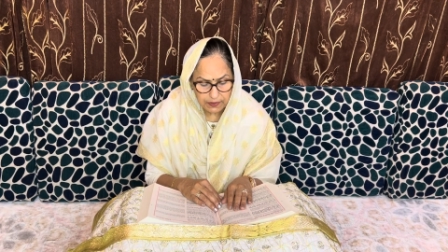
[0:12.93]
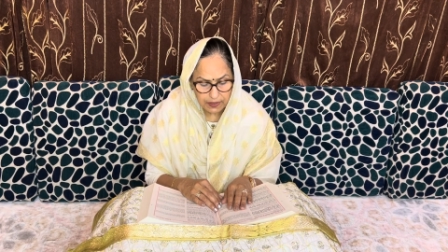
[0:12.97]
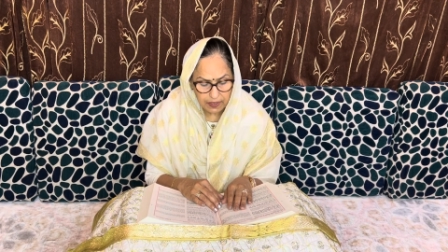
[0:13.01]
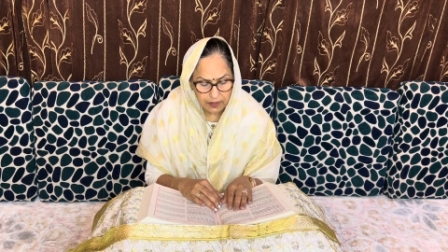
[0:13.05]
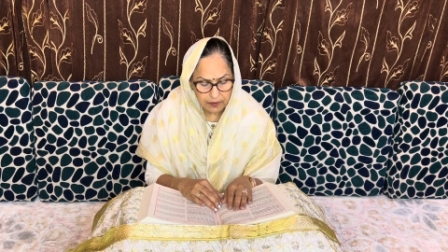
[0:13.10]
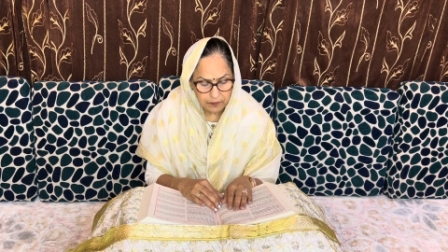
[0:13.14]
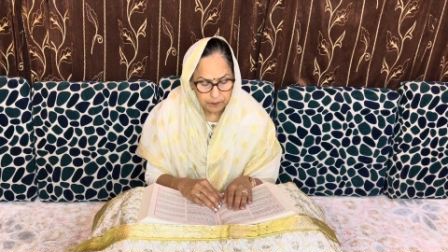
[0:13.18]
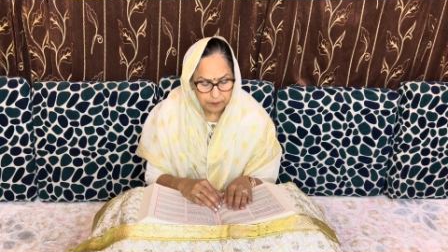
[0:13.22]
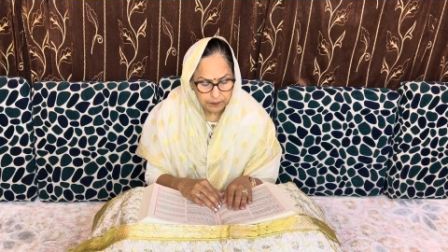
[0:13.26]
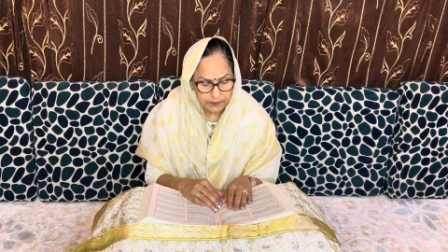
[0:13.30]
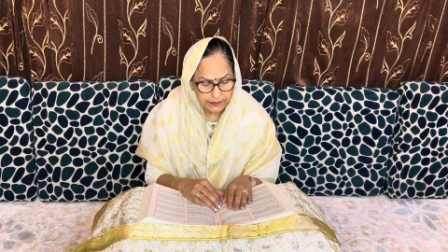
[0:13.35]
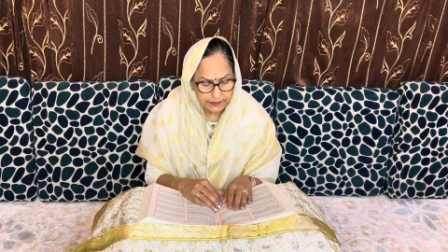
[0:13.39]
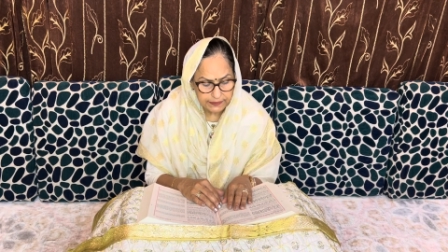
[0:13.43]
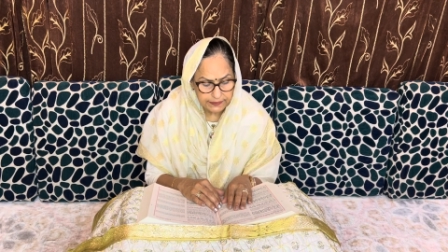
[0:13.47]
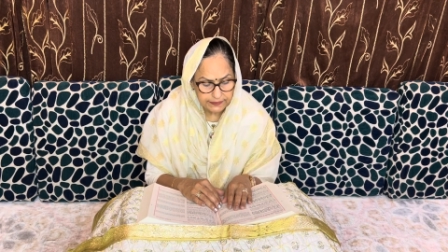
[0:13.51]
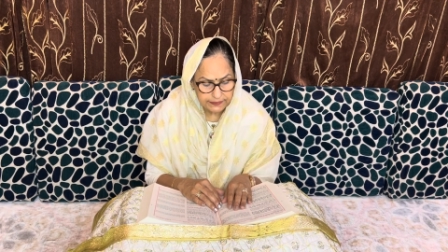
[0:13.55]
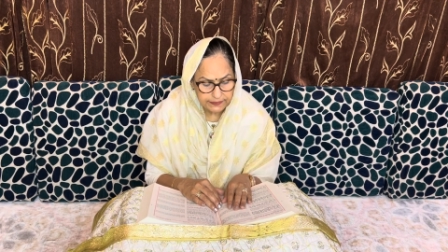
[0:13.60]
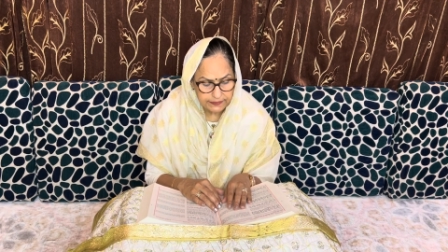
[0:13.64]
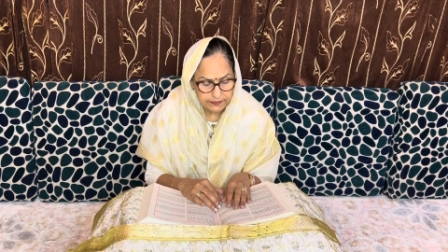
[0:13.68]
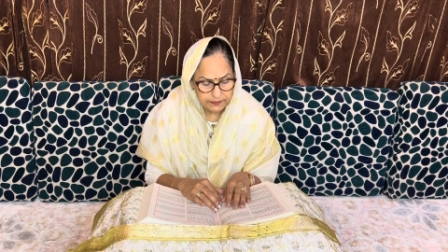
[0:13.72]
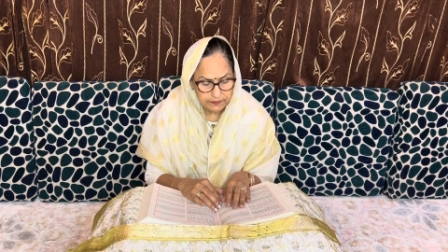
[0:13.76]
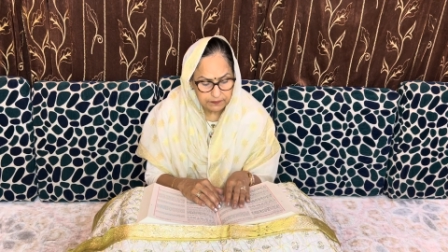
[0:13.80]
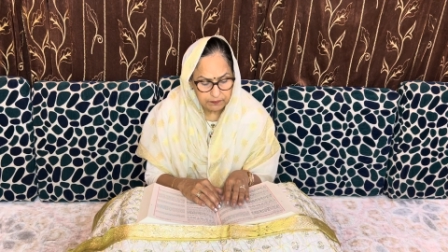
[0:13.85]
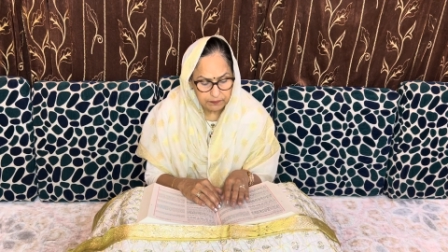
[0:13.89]
are
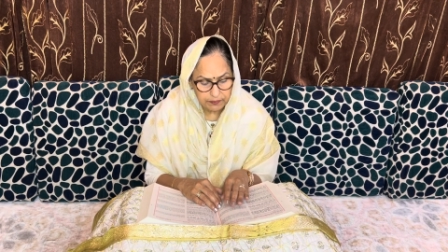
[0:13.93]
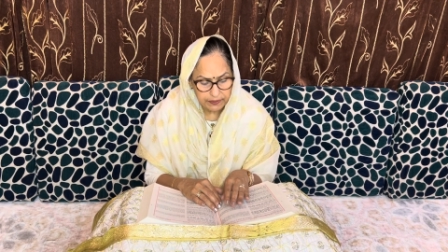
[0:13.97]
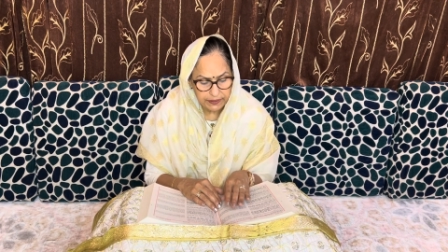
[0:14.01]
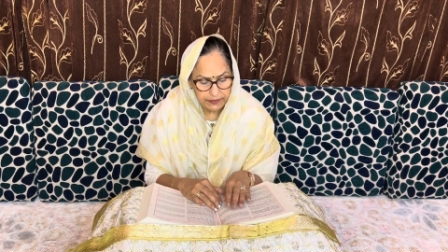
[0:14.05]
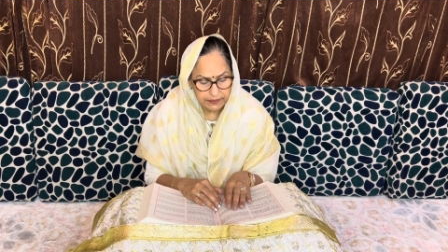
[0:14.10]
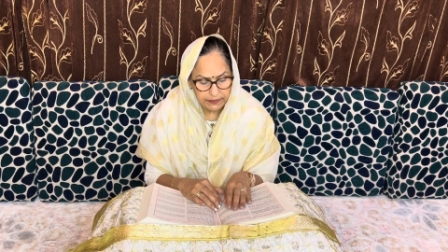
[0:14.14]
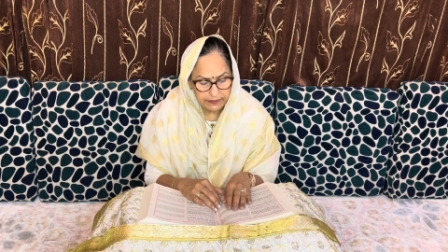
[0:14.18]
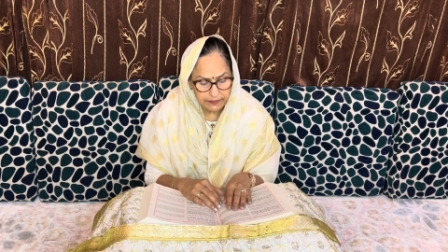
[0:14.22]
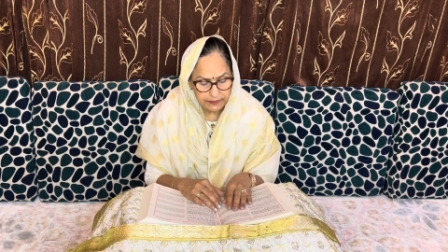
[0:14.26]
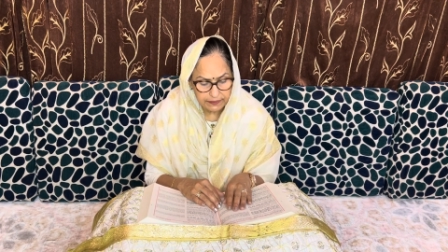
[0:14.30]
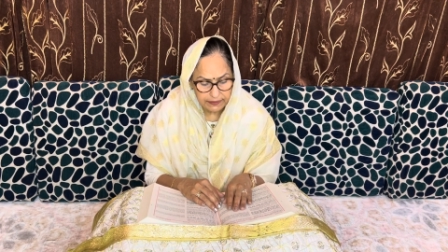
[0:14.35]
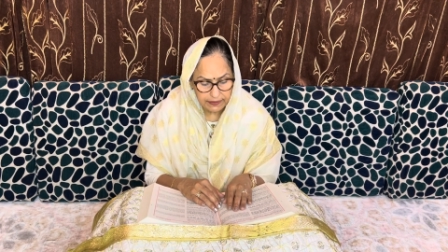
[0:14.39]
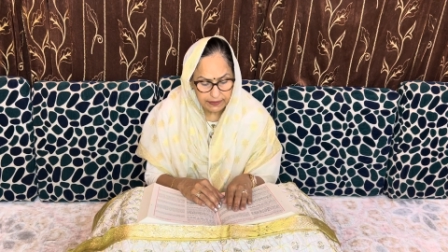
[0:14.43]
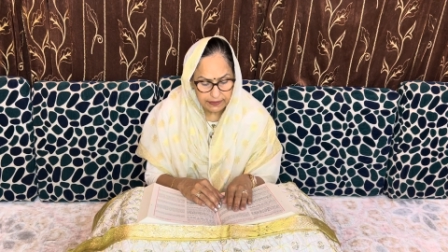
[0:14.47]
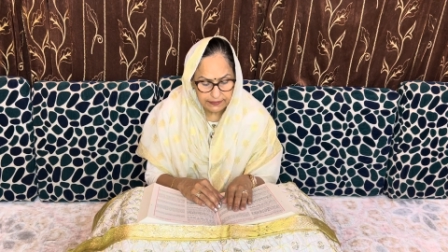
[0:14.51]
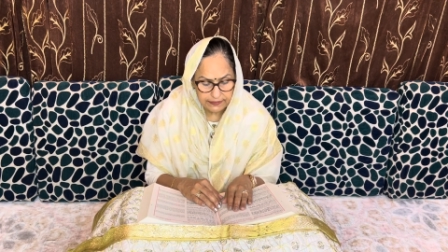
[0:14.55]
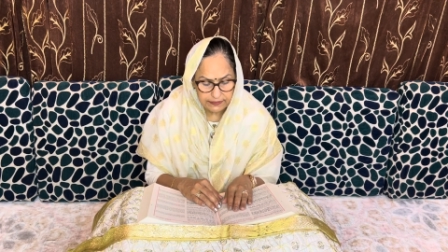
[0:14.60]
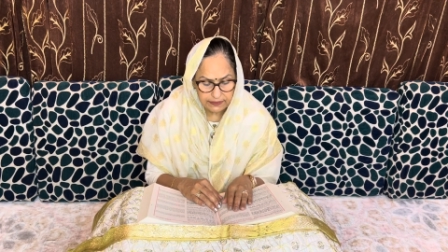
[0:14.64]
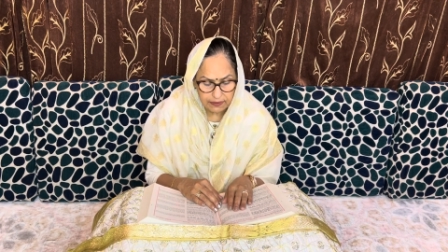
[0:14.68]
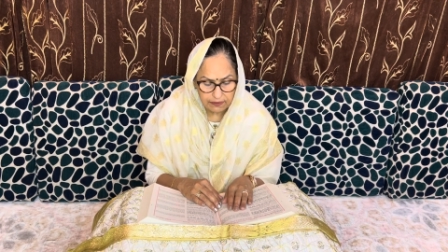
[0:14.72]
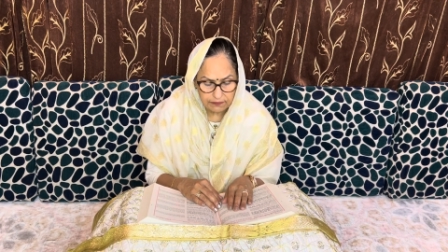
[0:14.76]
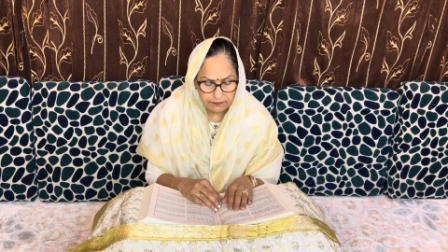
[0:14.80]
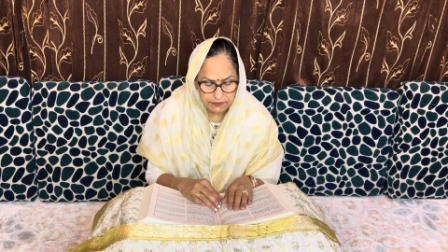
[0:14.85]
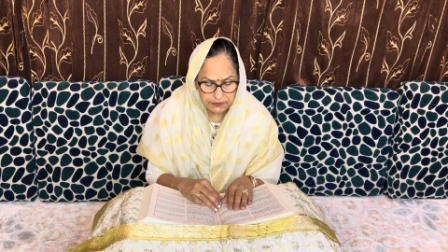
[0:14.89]
peace, pleasure, and
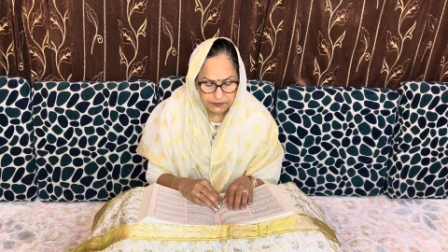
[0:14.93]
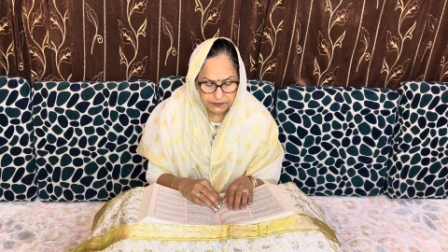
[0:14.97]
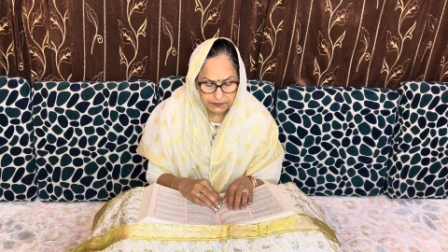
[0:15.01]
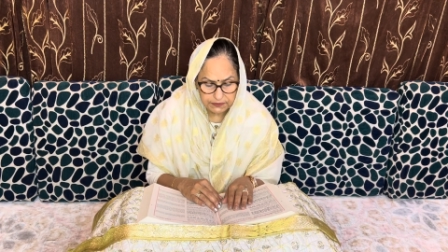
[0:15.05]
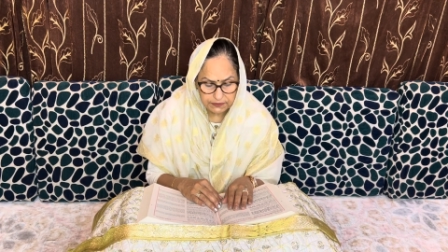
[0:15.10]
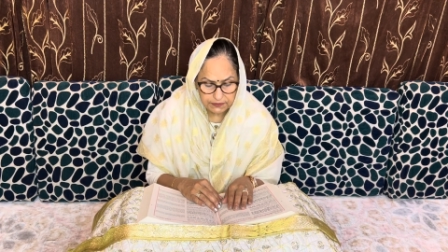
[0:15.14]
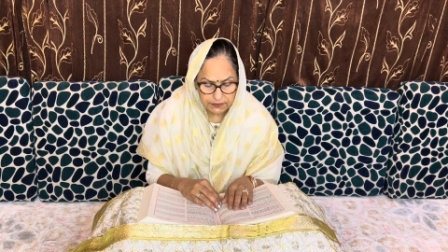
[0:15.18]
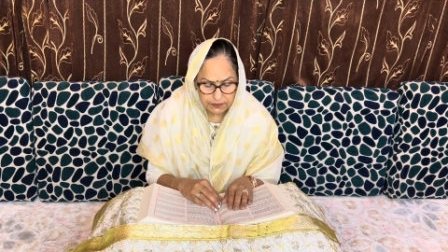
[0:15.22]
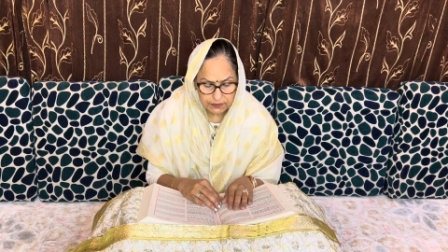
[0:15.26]
salvation.